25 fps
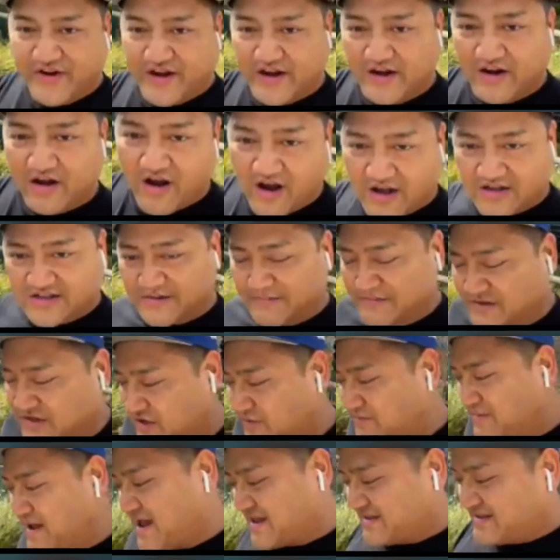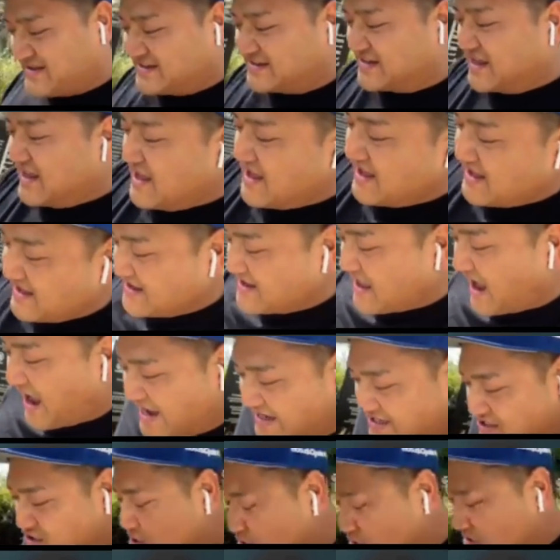is freaking awesome too, man. These
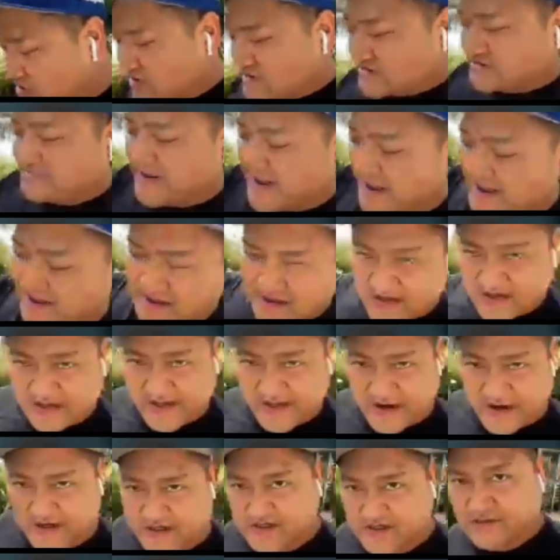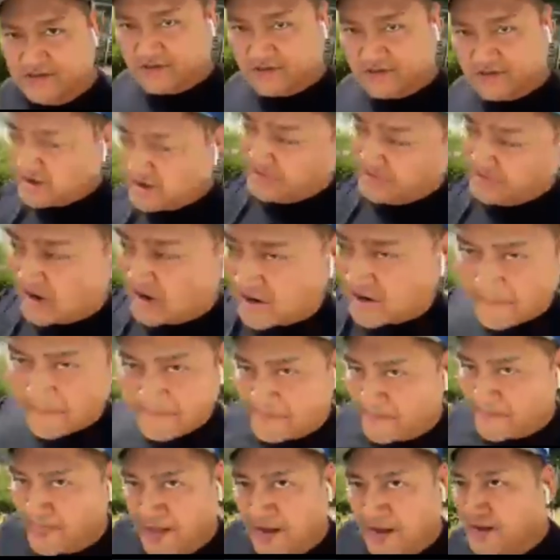high schoolers, man, it's their
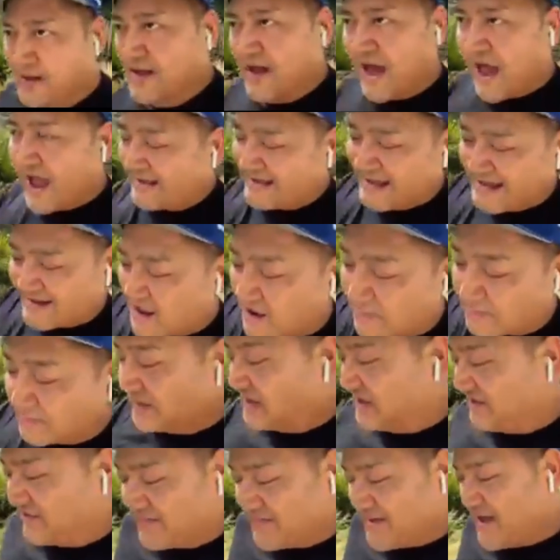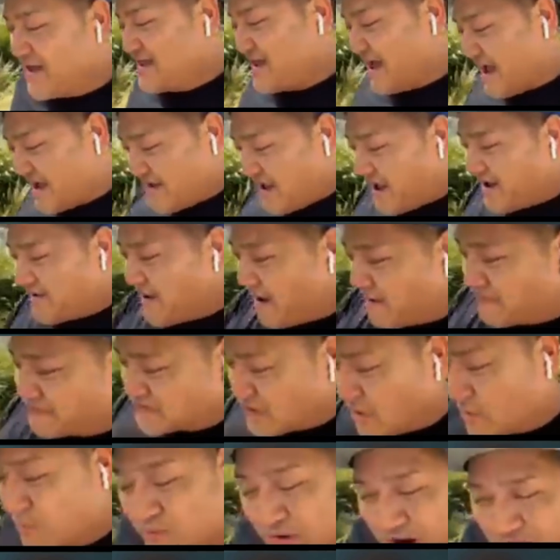they're I cannot believe it, man. I, I
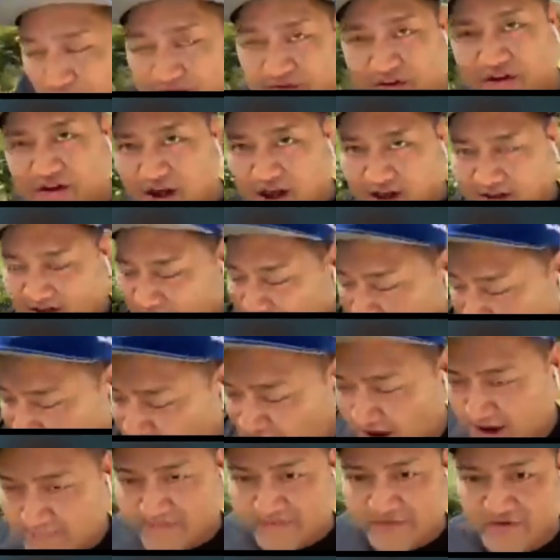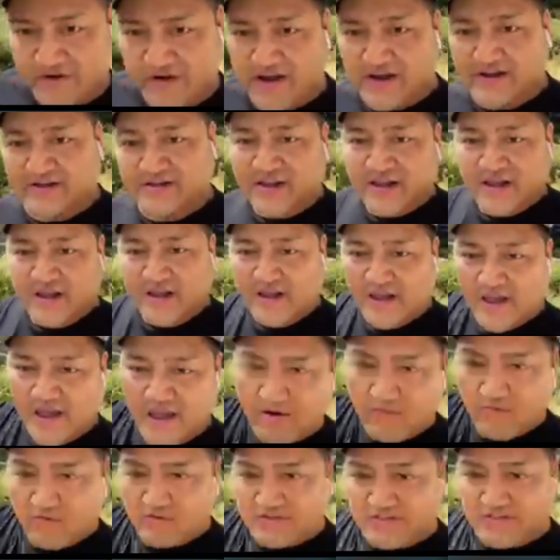I'm so proud of you guys. I'm so happy for you guys,
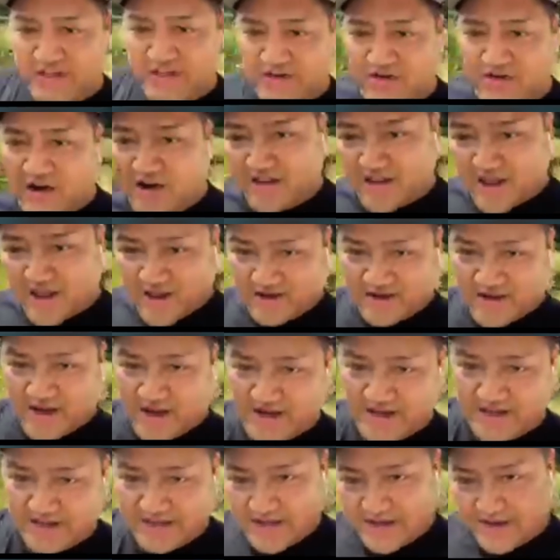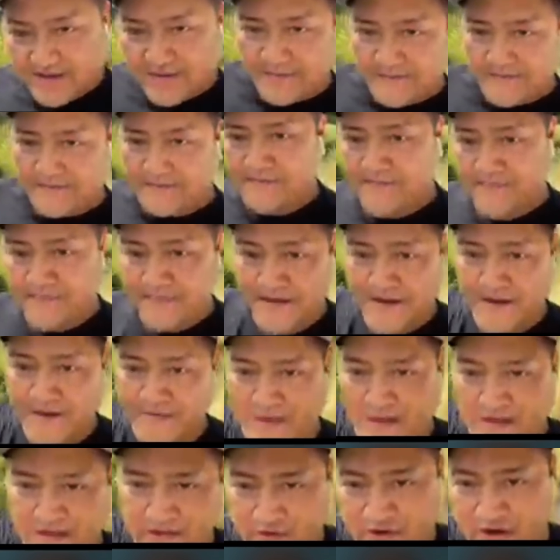and we'll see you online, guys.
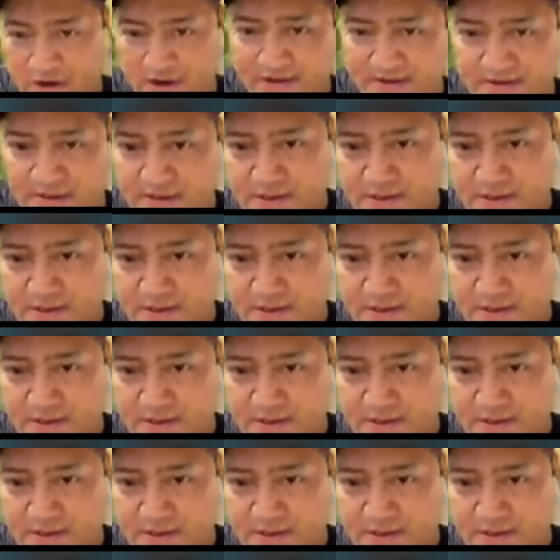Thank you,